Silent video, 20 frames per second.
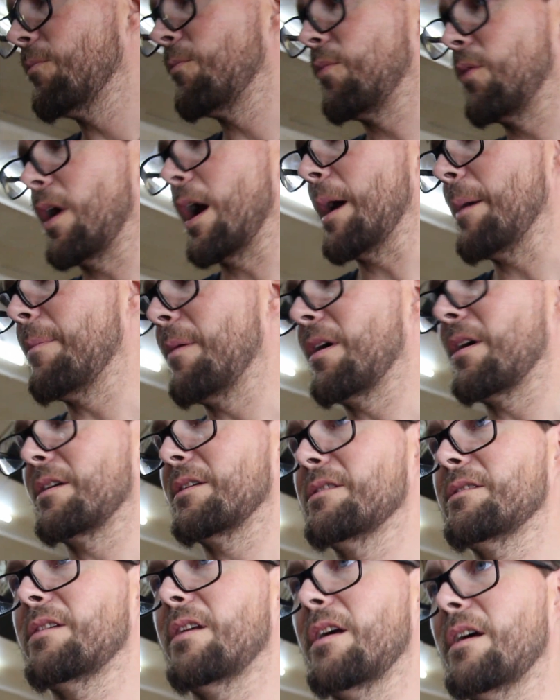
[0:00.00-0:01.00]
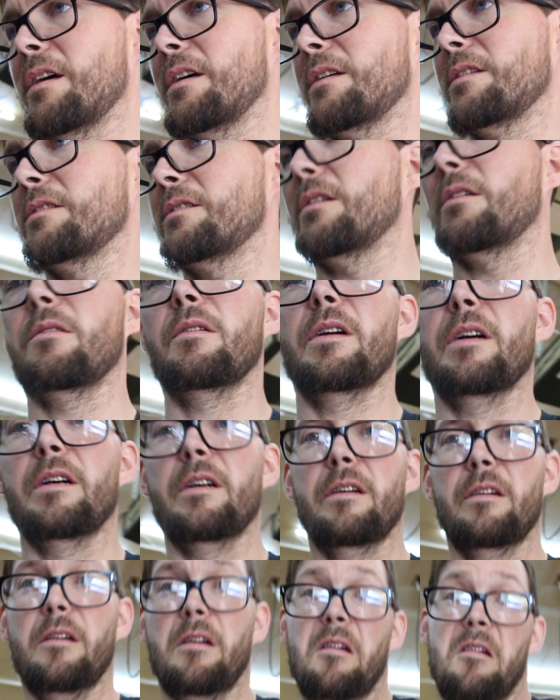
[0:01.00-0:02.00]
pry bars.
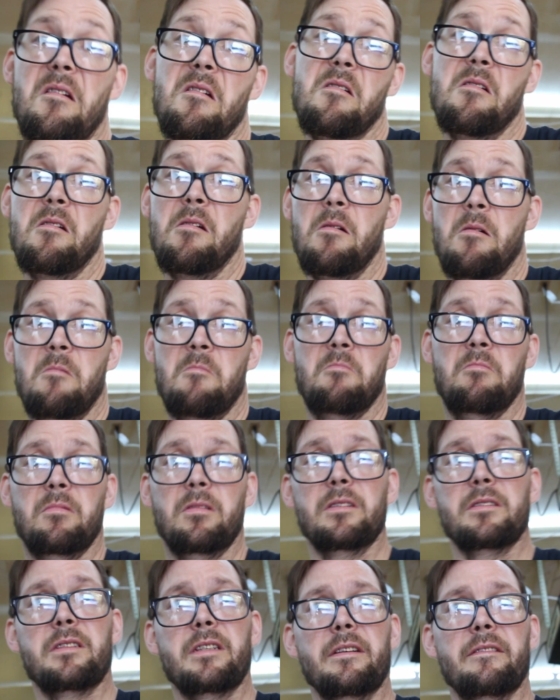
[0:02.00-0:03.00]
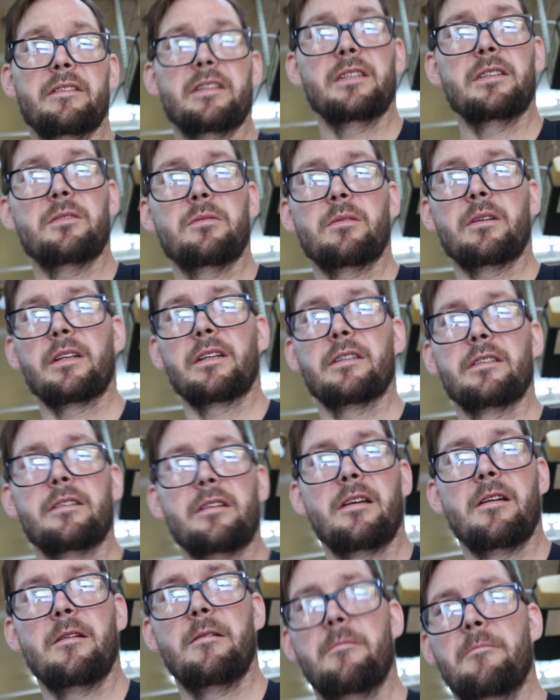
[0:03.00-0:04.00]
So let's see if this works.